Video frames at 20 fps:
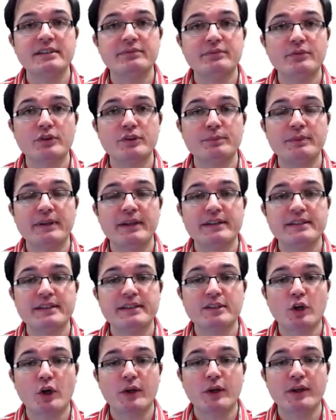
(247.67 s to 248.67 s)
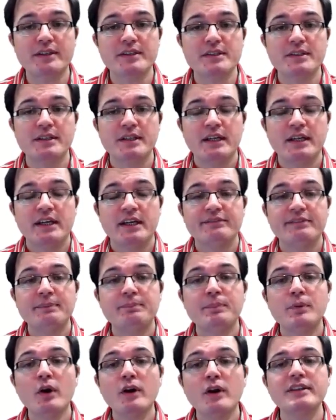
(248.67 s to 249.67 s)
the affordability target, we
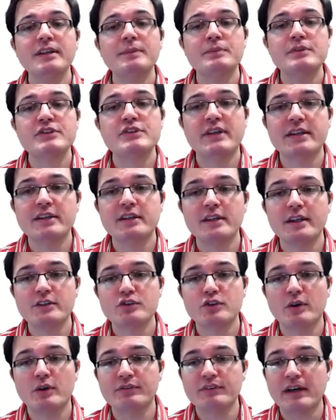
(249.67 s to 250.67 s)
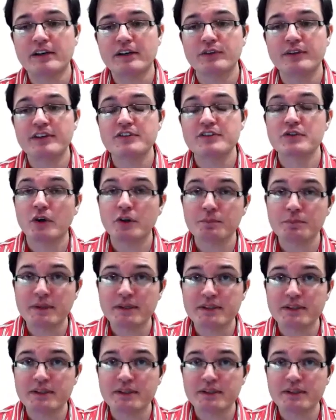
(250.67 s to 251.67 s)
plot the percentage of countries not
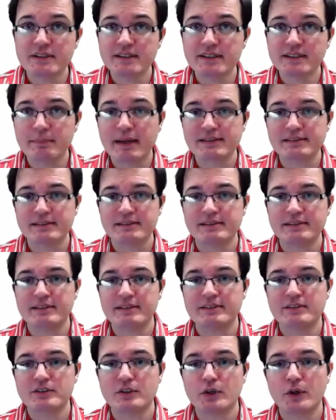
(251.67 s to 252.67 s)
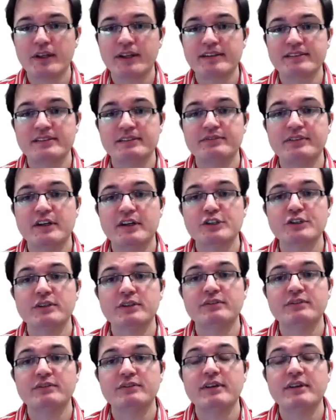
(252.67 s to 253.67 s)
meeting the web accesses target as a function
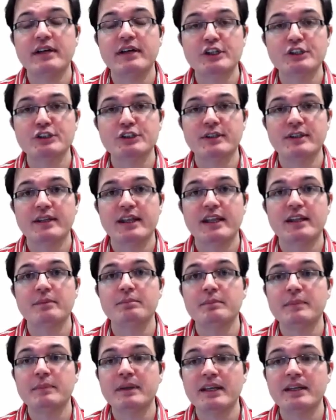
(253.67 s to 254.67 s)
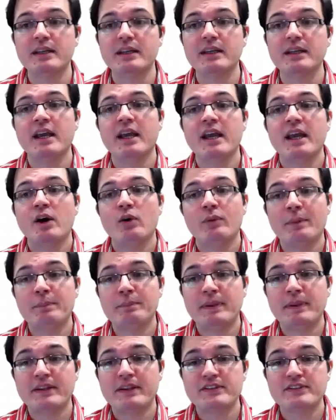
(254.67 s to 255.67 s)
of the reduction in mean
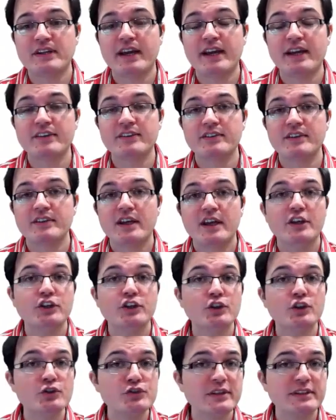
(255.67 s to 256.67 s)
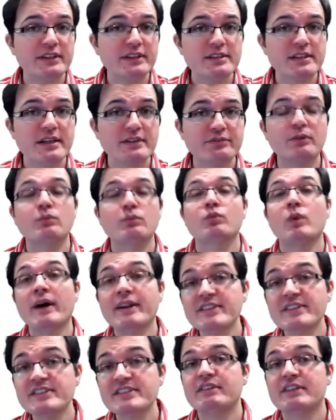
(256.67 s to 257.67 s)
web page size using data from
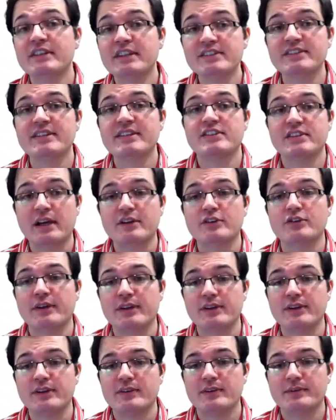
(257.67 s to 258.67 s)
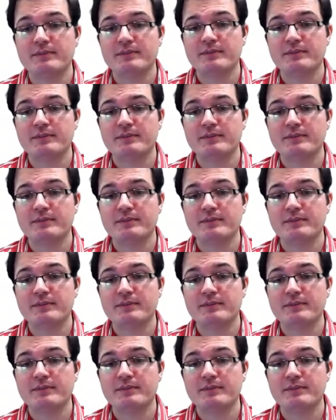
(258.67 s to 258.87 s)
176 countries.